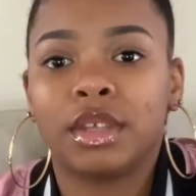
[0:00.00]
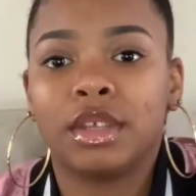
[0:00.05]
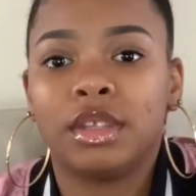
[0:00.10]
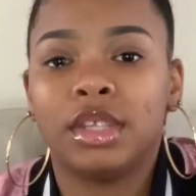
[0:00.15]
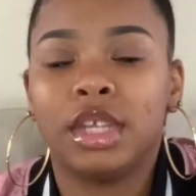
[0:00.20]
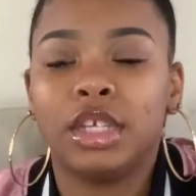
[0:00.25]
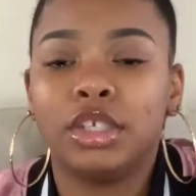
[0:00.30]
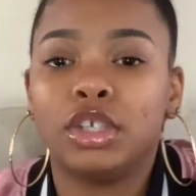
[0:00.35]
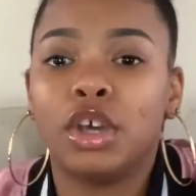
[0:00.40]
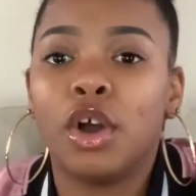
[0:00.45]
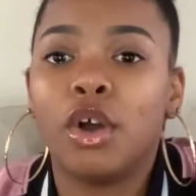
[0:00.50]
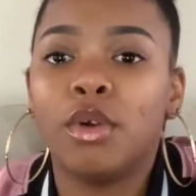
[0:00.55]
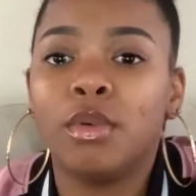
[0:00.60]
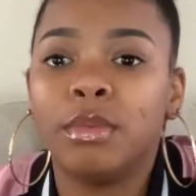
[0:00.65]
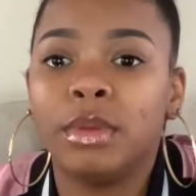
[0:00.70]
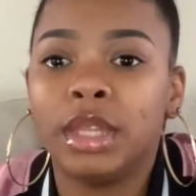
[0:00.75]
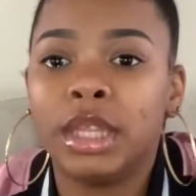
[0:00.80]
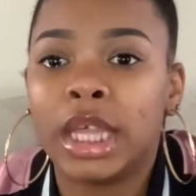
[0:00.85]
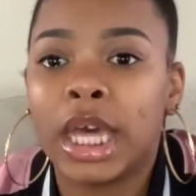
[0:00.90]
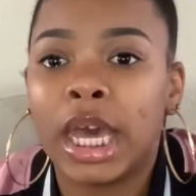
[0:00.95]
they told
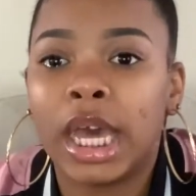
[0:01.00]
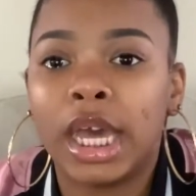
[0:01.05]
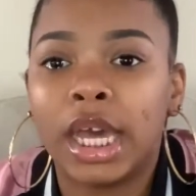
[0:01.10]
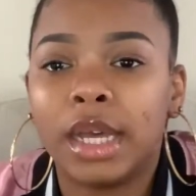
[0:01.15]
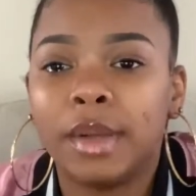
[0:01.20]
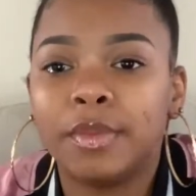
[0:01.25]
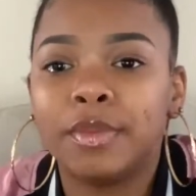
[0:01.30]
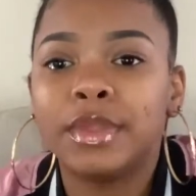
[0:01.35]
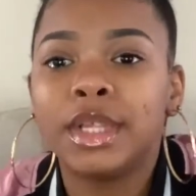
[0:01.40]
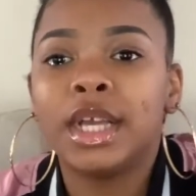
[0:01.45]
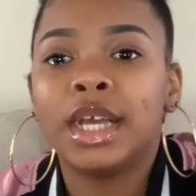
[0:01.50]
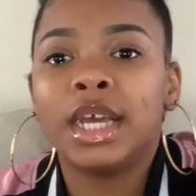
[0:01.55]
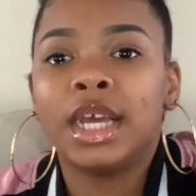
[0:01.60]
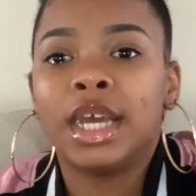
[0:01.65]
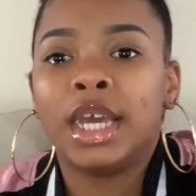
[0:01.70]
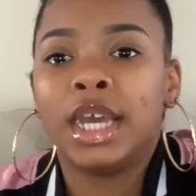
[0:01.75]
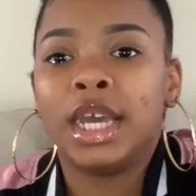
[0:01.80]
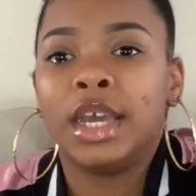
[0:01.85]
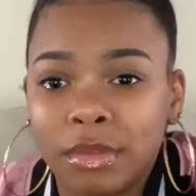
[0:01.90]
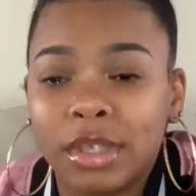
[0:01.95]
me that
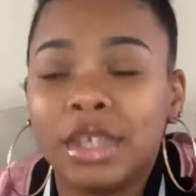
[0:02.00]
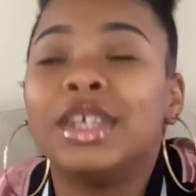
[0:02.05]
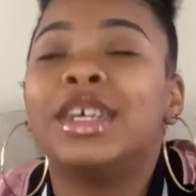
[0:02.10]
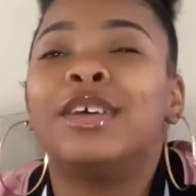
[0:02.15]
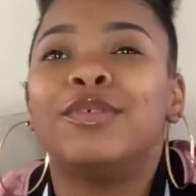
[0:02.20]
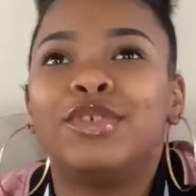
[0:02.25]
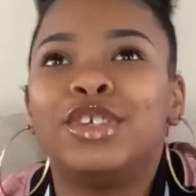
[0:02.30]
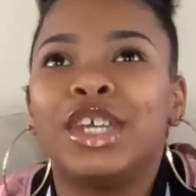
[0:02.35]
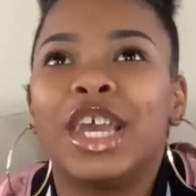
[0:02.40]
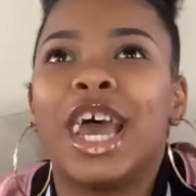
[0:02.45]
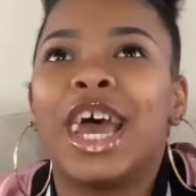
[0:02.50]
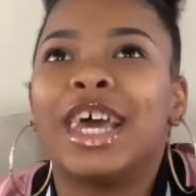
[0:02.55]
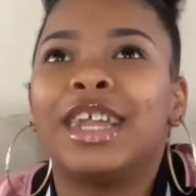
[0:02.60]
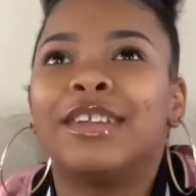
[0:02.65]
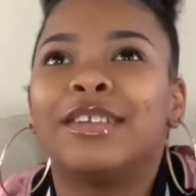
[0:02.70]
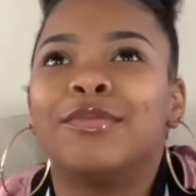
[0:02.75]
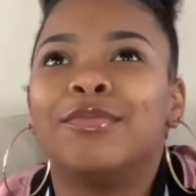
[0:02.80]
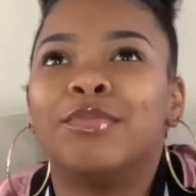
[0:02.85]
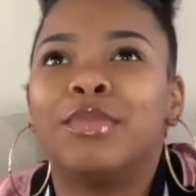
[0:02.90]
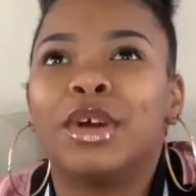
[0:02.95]
if she
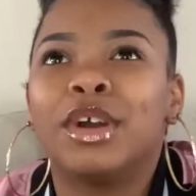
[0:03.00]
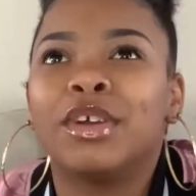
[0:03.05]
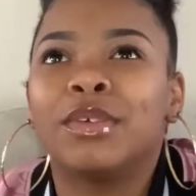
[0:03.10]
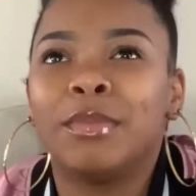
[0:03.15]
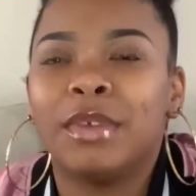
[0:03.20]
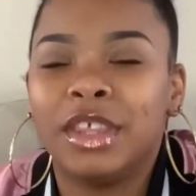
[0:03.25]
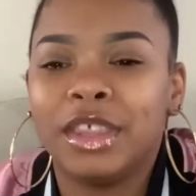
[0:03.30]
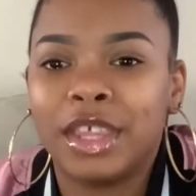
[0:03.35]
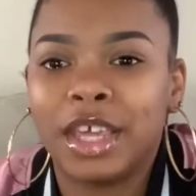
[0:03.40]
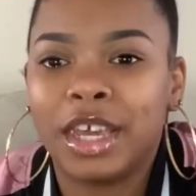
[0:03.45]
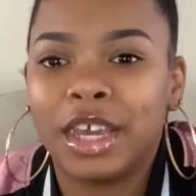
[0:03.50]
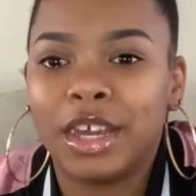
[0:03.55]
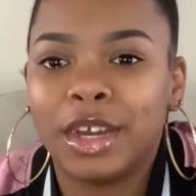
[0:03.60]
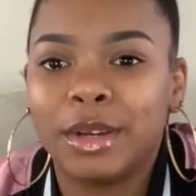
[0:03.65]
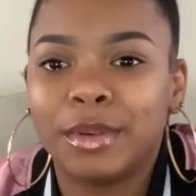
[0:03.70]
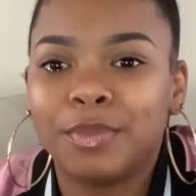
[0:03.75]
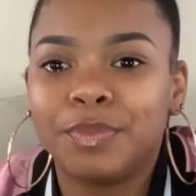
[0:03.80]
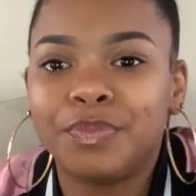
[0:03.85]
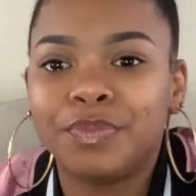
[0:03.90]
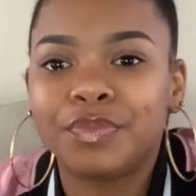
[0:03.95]
hadn't have brung me
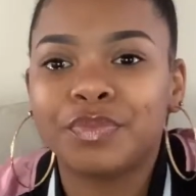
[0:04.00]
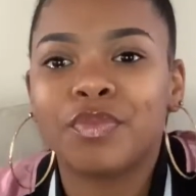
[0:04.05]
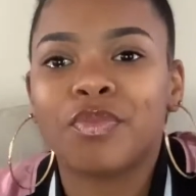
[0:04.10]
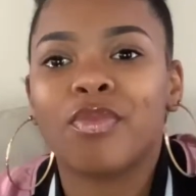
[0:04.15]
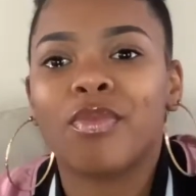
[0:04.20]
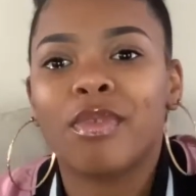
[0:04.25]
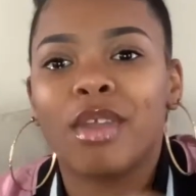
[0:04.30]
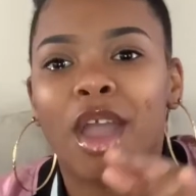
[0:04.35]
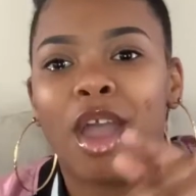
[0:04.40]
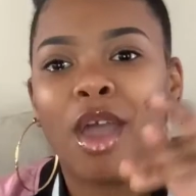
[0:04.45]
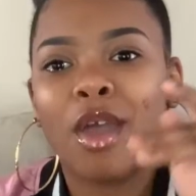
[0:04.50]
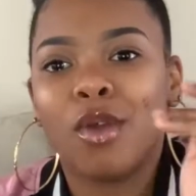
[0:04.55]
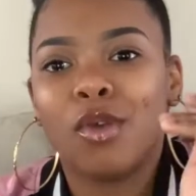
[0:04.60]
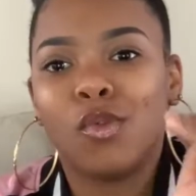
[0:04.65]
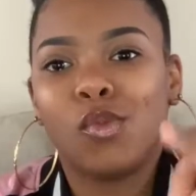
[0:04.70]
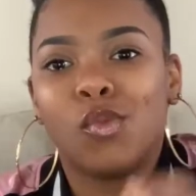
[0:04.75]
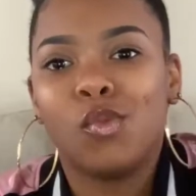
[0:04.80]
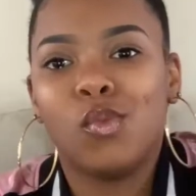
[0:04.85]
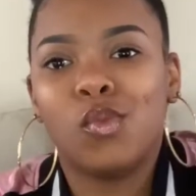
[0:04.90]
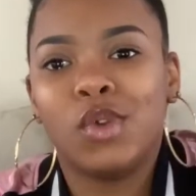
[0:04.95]
there
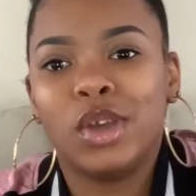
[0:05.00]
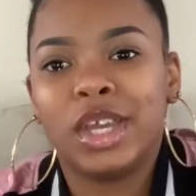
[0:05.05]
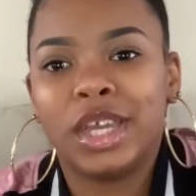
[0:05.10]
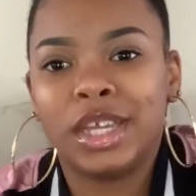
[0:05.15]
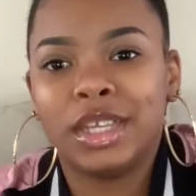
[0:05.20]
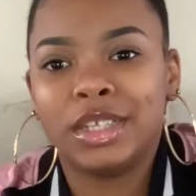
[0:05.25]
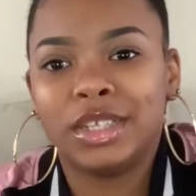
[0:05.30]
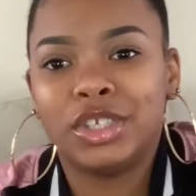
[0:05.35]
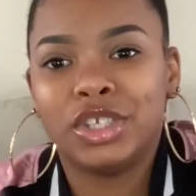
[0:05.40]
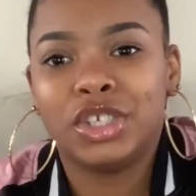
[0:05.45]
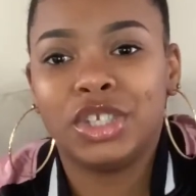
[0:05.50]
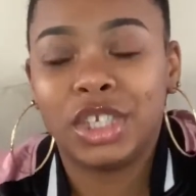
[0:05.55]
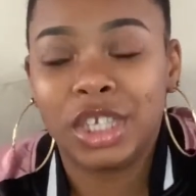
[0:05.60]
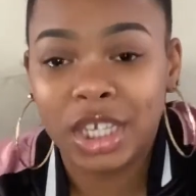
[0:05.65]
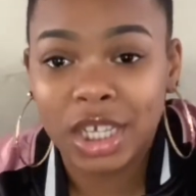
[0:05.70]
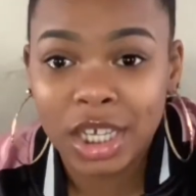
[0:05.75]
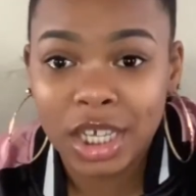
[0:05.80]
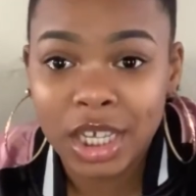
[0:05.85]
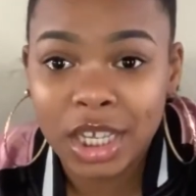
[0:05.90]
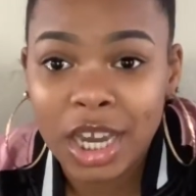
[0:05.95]
when she
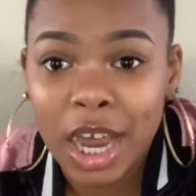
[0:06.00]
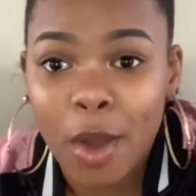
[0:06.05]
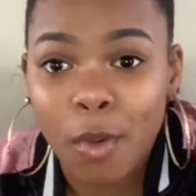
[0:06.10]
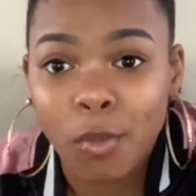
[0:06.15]
did, I